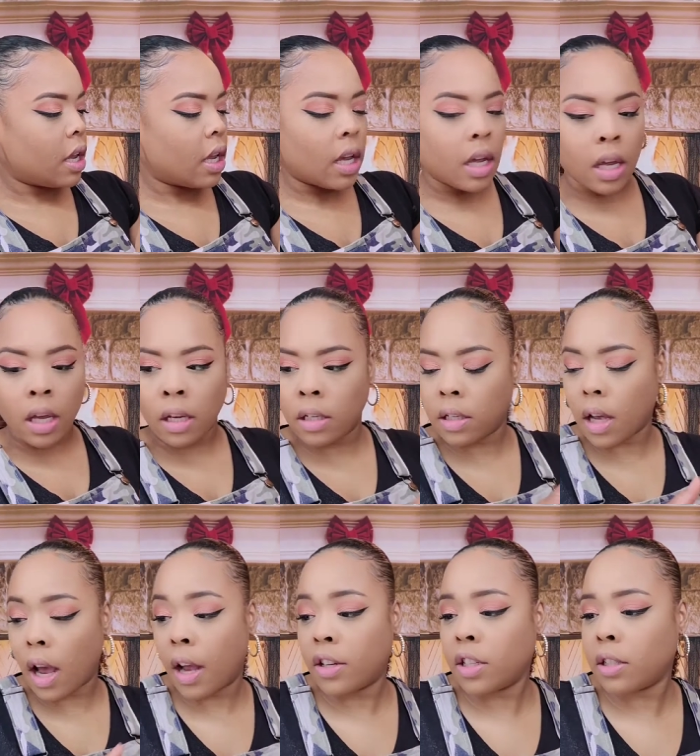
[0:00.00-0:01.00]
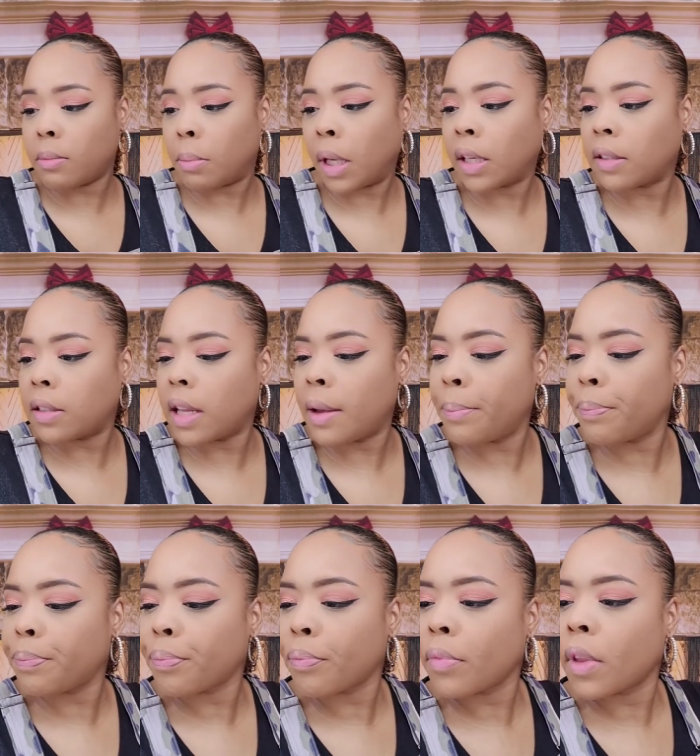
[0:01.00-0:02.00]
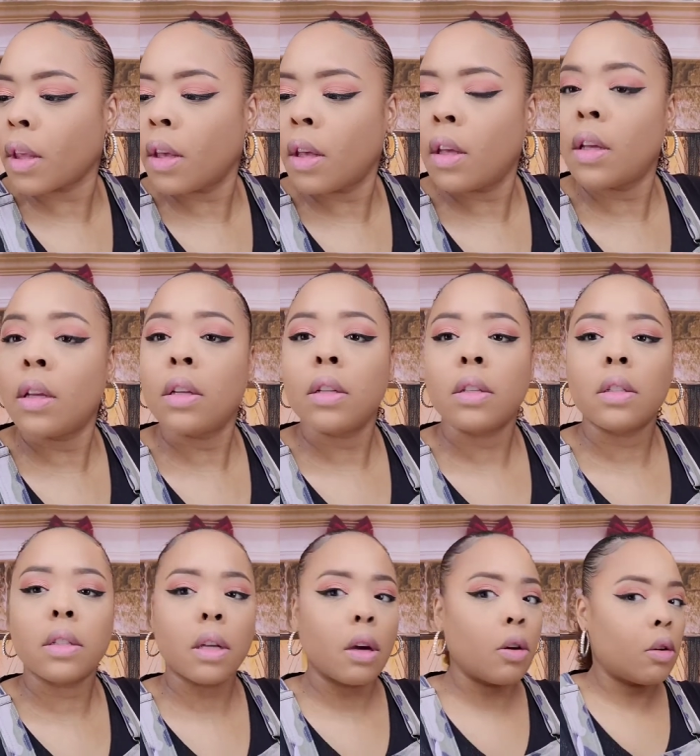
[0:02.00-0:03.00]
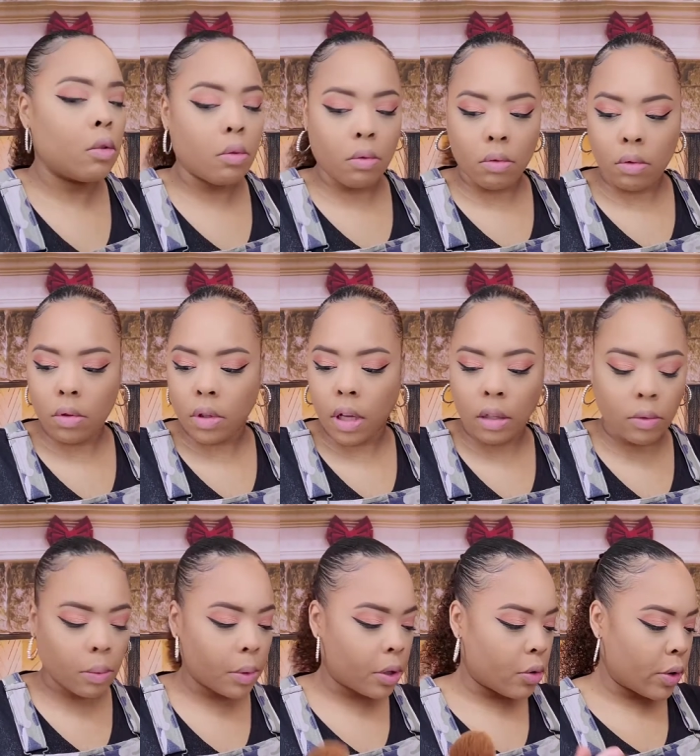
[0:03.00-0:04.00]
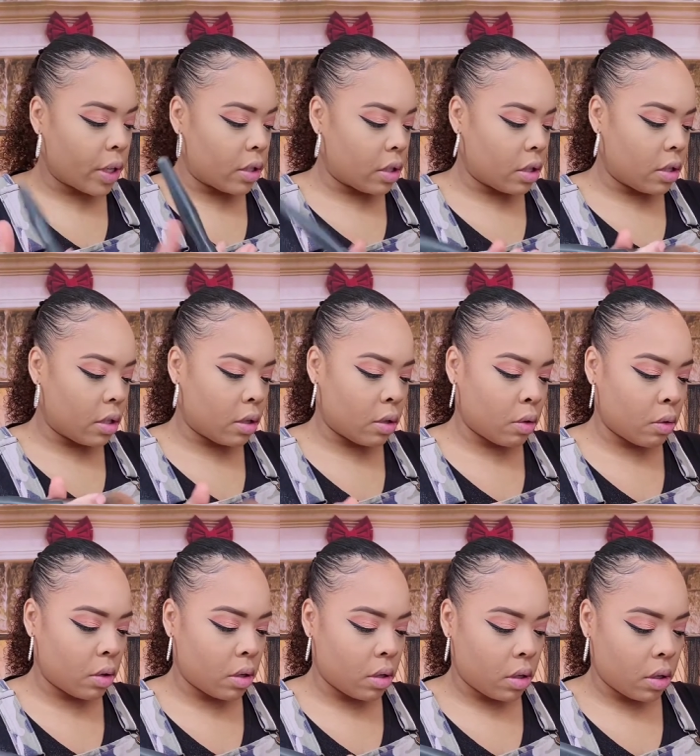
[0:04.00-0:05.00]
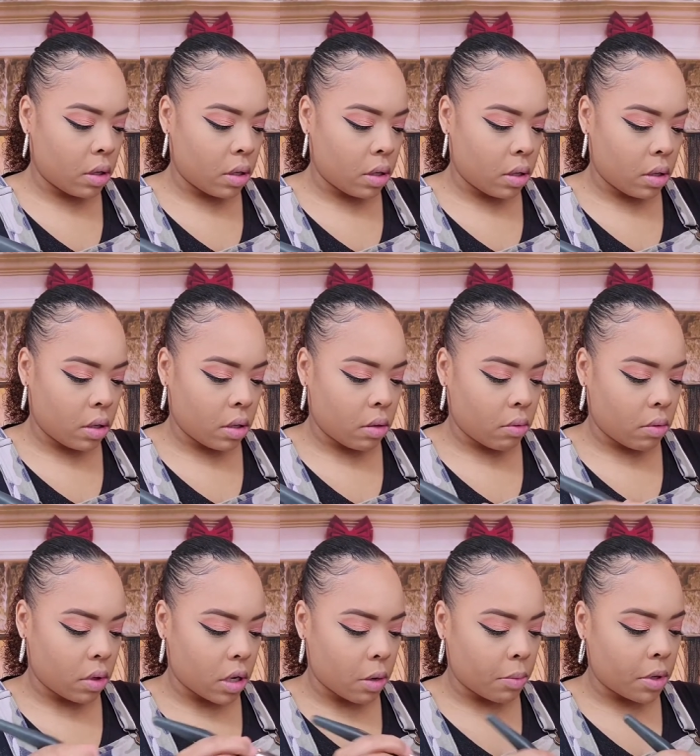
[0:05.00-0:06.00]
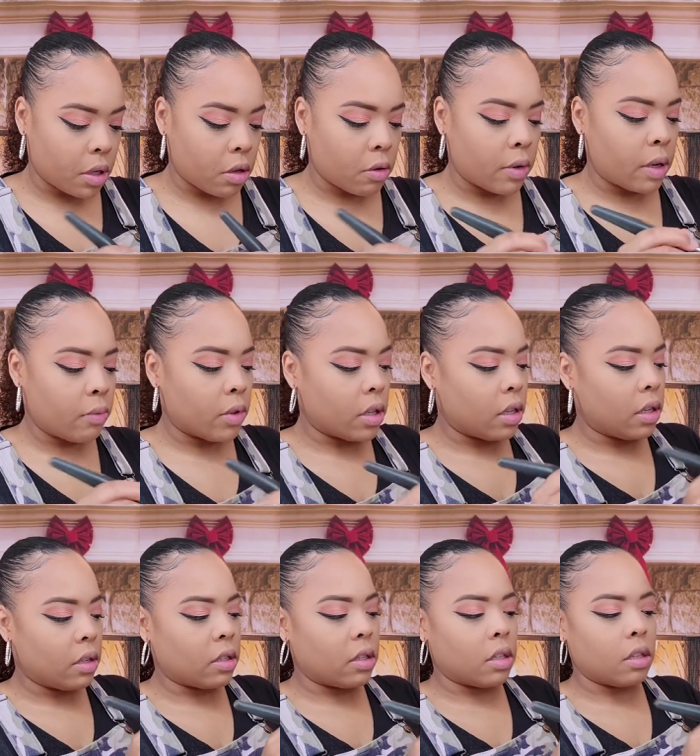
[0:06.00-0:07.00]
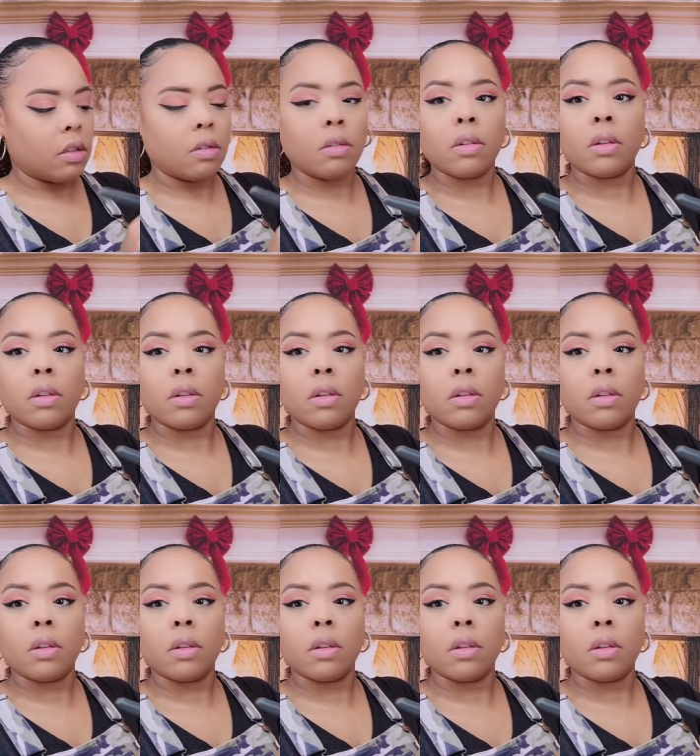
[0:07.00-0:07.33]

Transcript: and I just mix them. So that's what we're going to do. I'm gonna go in with these two.